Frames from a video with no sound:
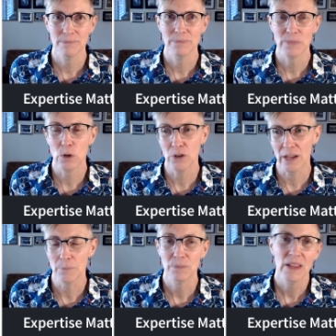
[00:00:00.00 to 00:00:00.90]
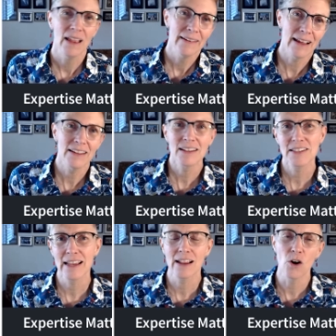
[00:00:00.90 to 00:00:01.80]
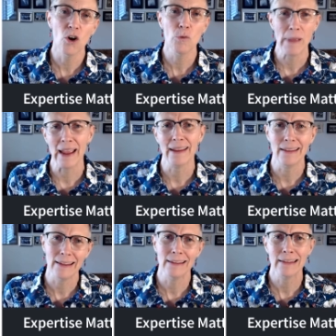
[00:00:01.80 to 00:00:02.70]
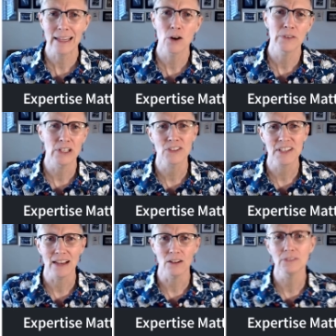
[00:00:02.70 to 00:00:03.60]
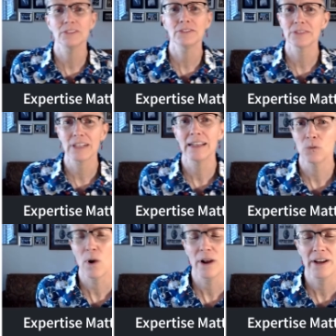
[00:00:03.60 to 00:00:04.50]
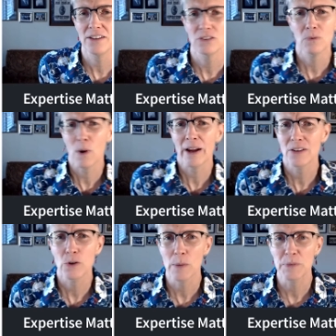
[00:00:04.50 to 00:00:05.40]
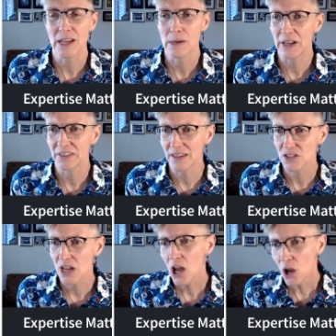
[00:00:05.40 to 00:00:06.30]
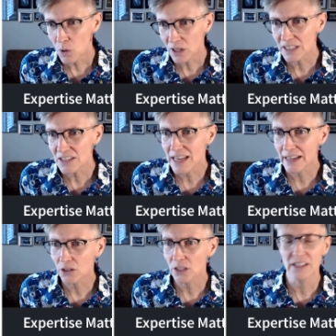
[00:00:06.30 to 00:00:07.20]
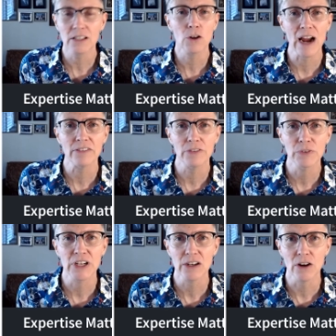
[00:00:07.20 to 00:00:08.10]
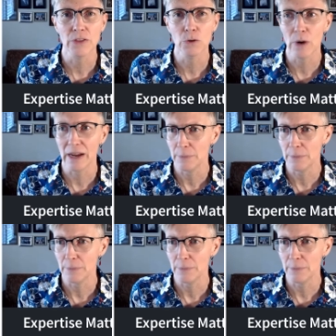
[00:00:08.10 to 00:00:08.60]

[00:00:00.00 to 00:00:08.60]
Okay. Now you could say, "Oh, Maggie, get over yourself, right? Why do you why are you upset about this?" Well, let's take a look at the graph over here on the right.